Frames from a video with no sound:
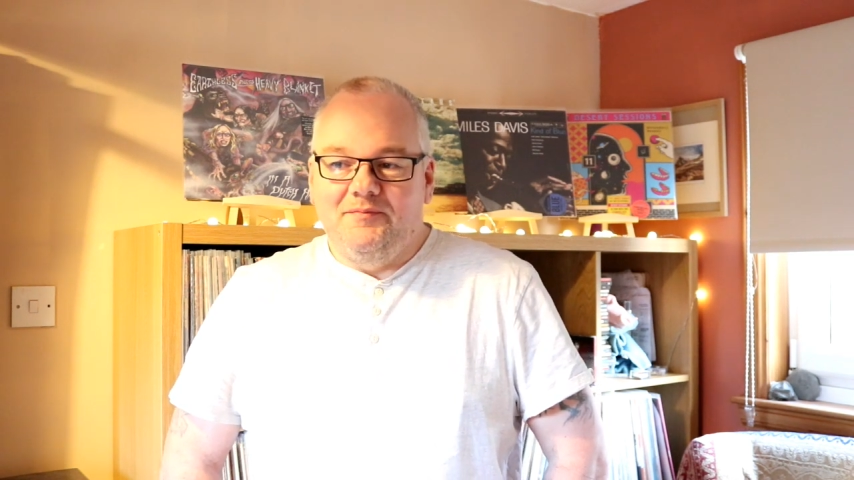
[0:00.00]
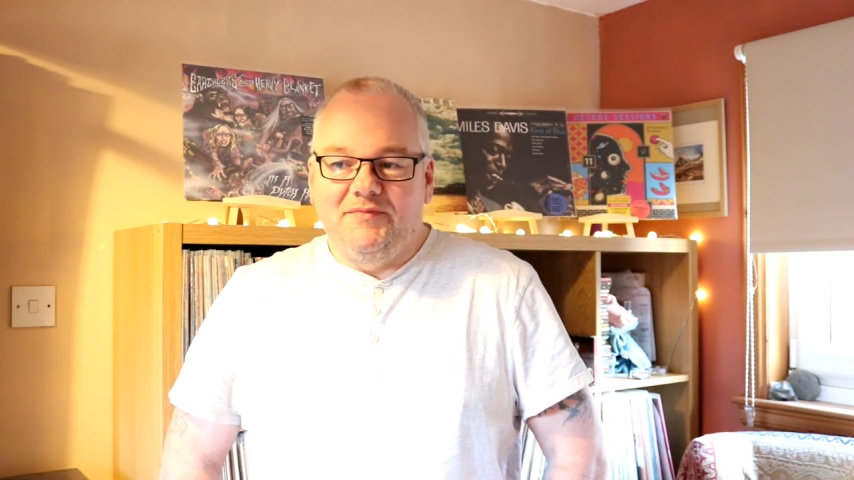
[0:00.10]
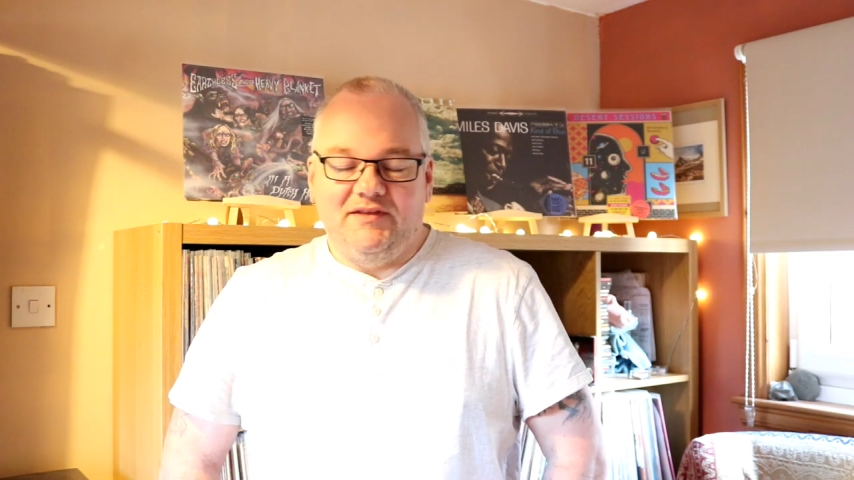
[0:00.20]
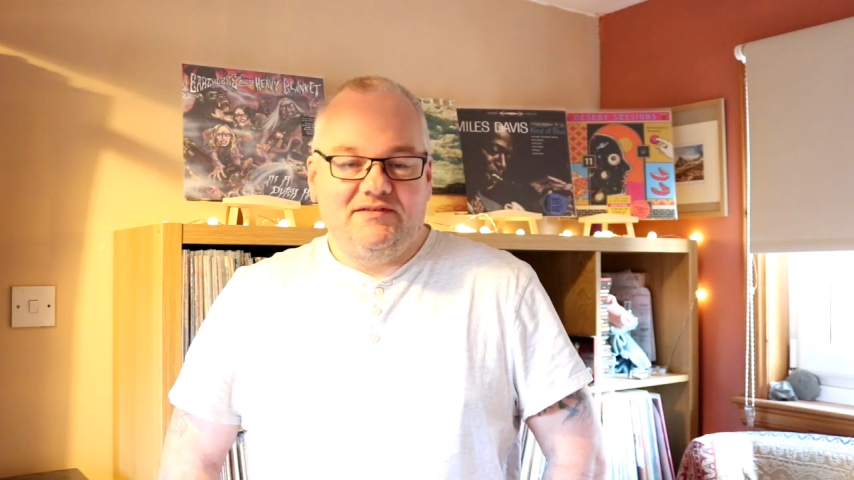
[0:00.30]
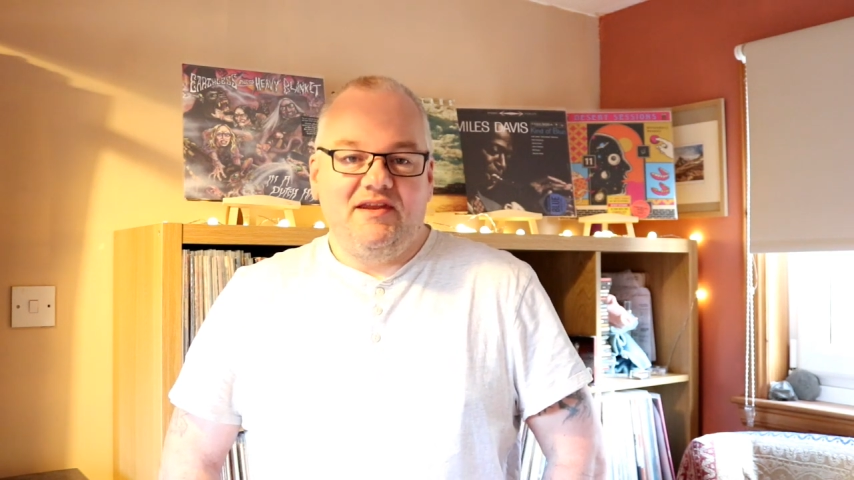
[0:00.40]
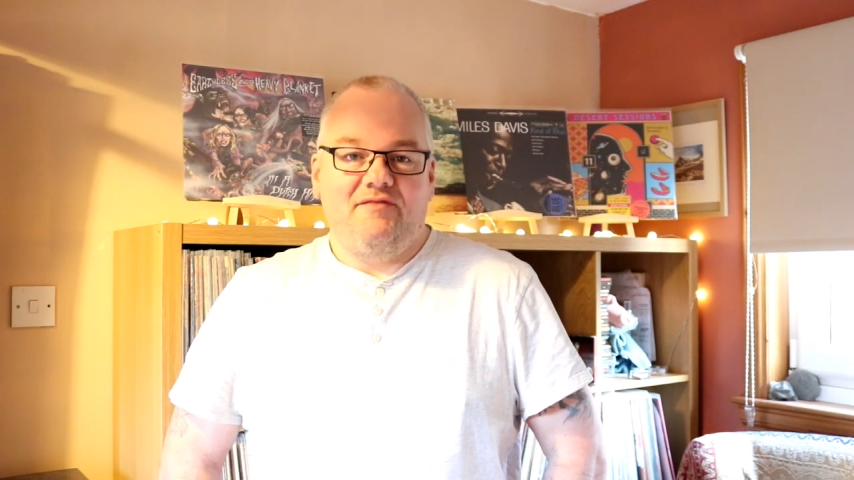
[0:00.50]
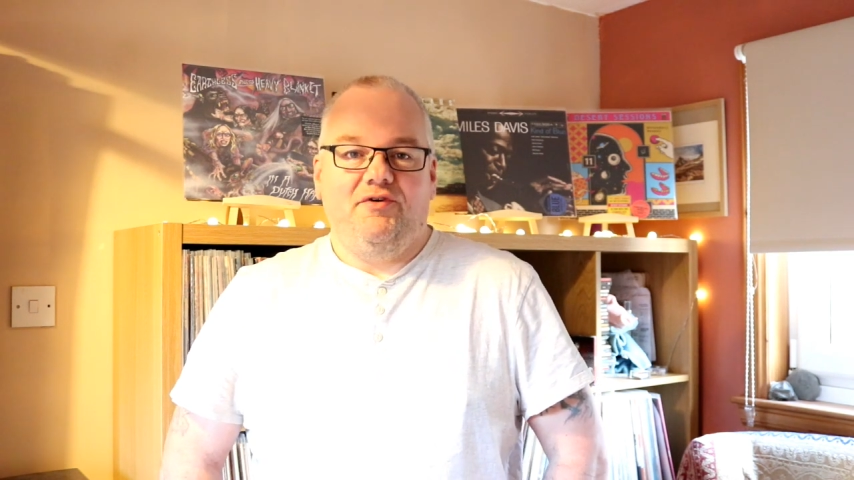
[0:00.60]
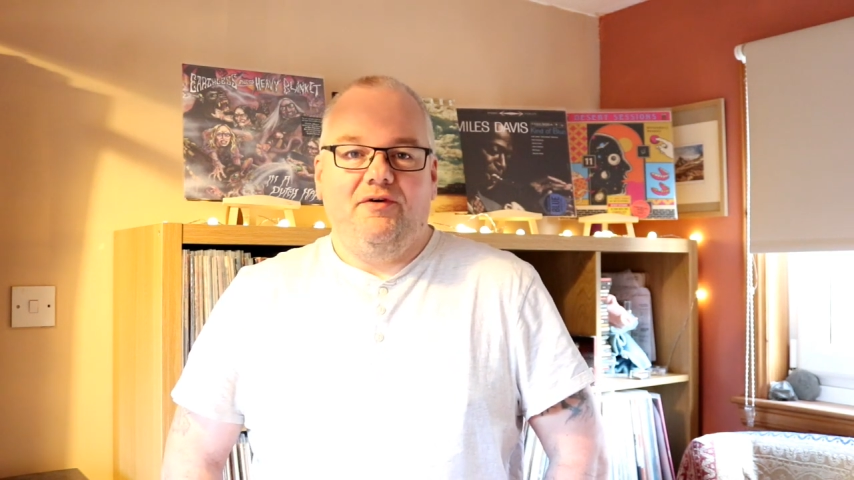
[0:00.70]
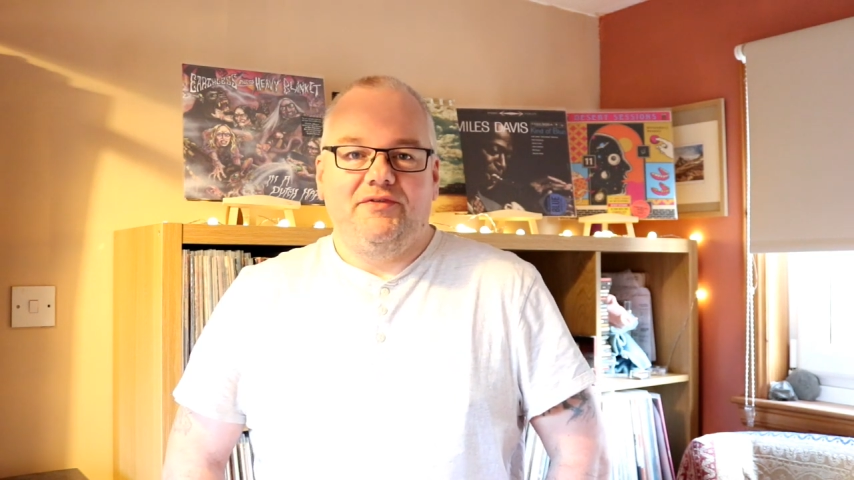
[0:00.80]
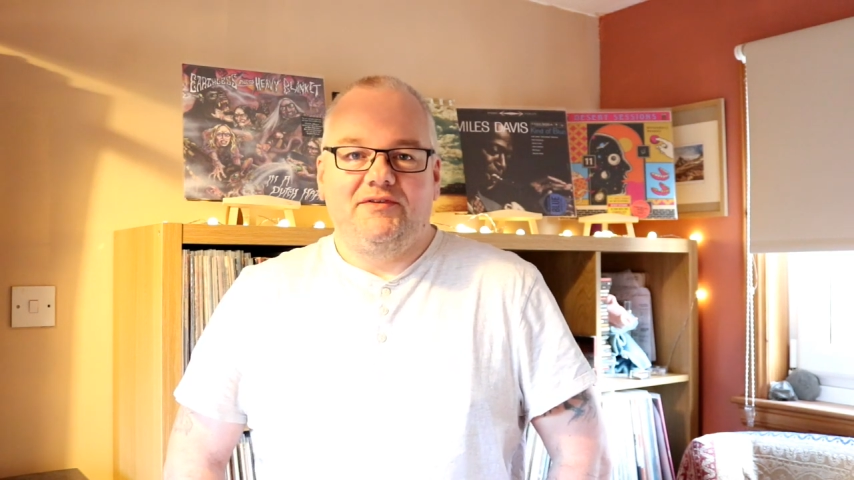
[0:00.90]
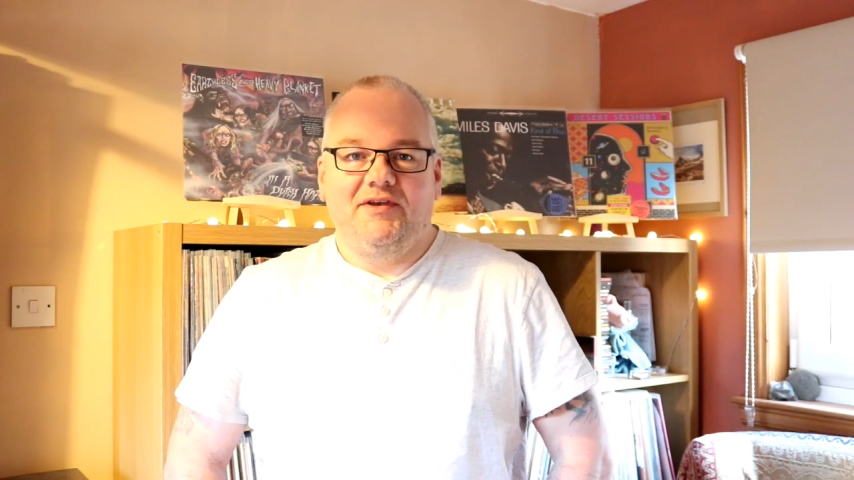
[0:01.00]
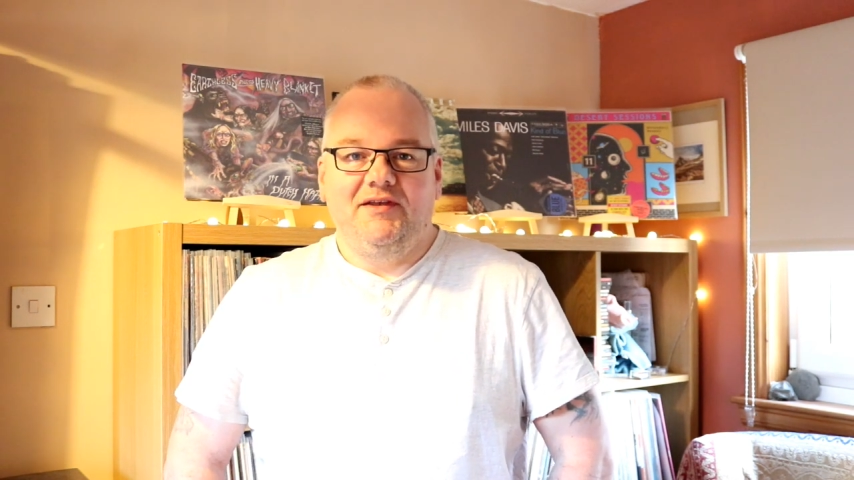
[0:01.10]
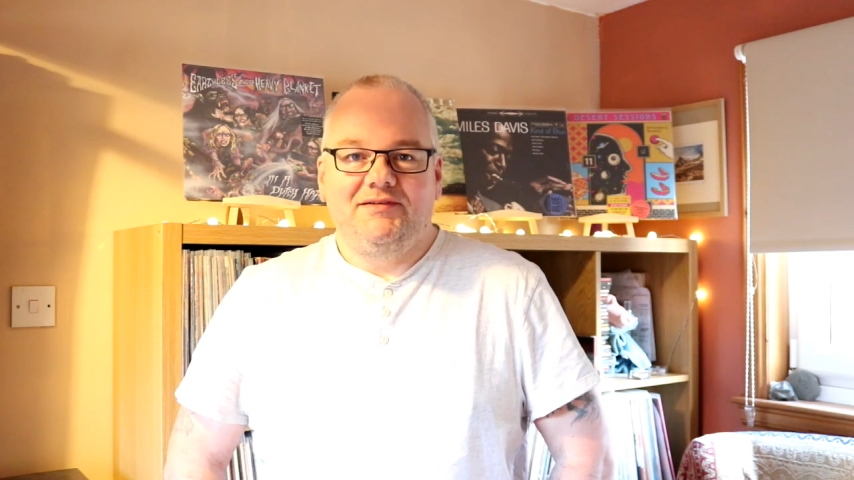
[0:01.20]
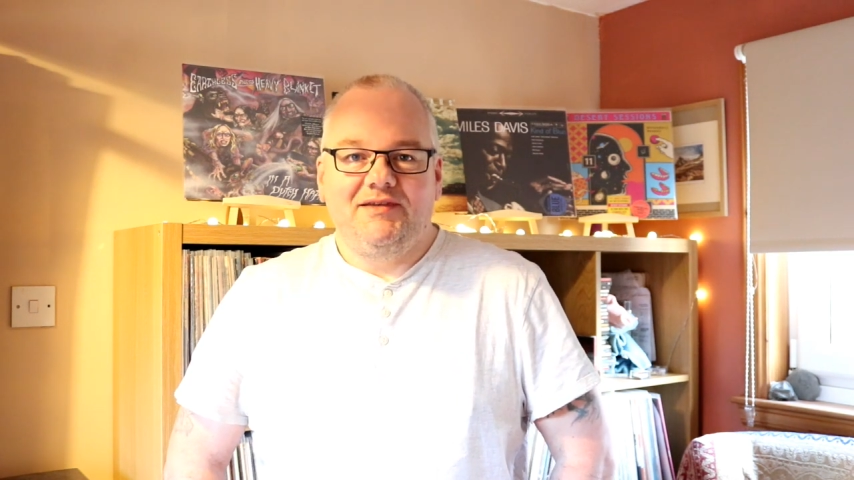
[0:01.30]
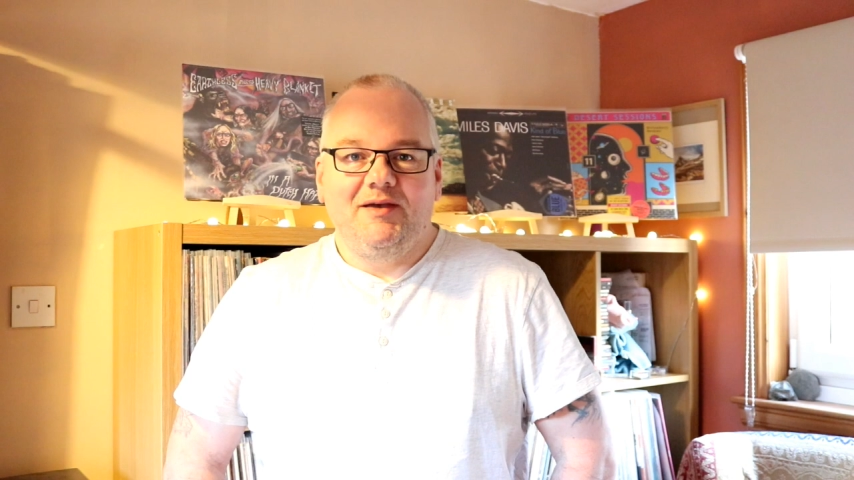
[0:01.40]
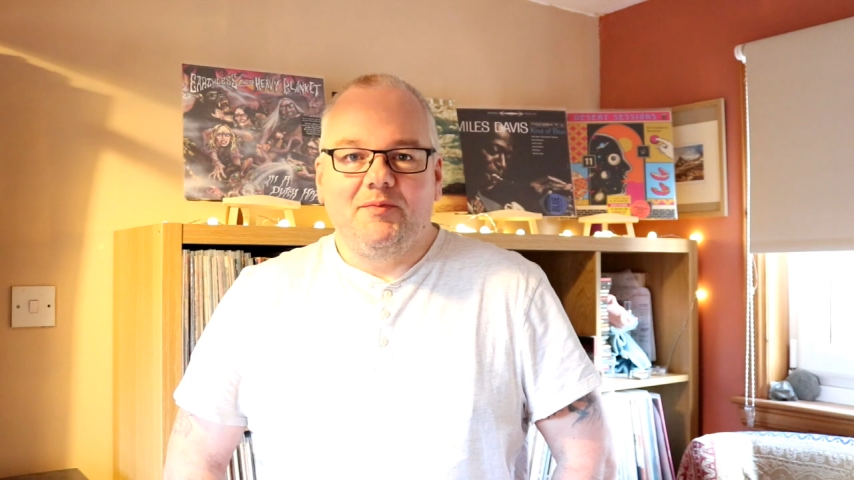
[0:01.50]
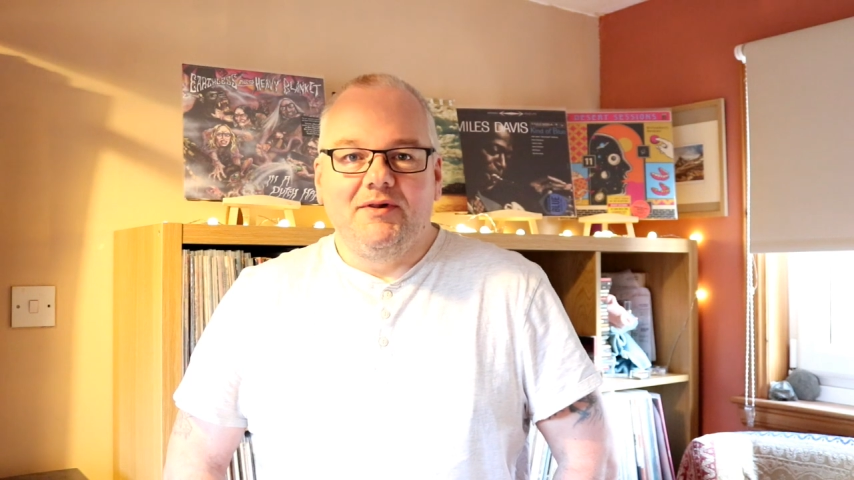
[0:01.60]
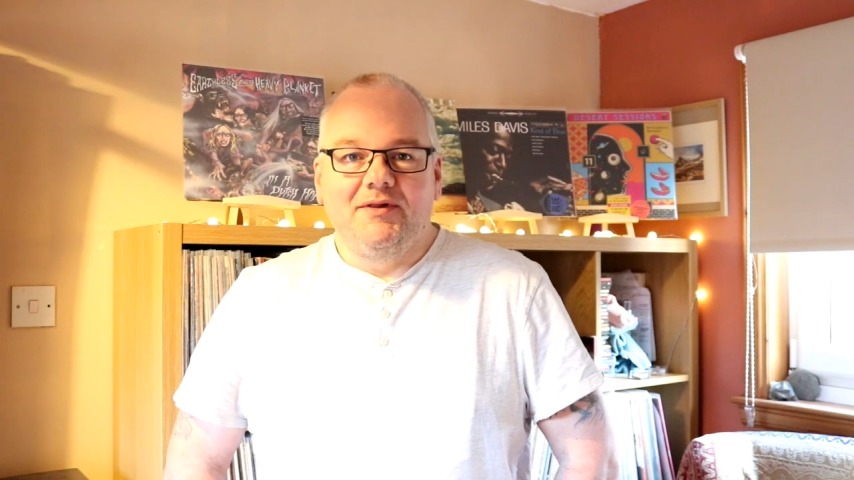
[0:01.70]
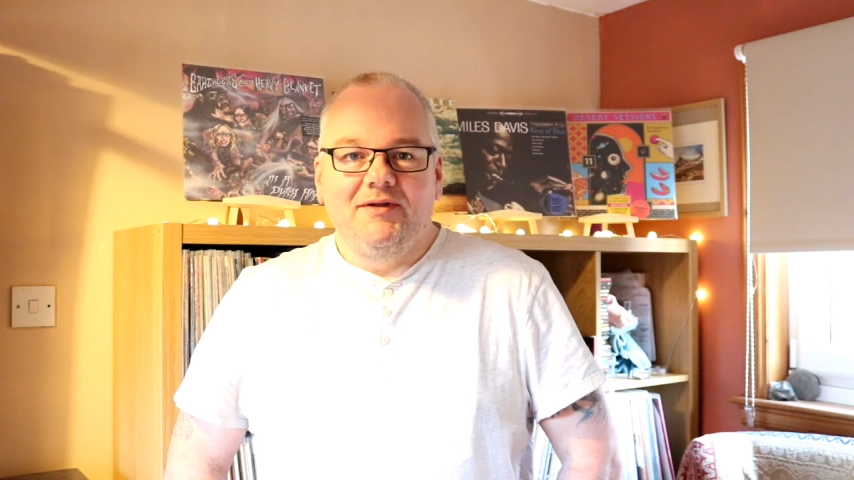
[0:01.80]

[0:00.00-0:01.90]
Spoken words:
It's Never Off the Turntable.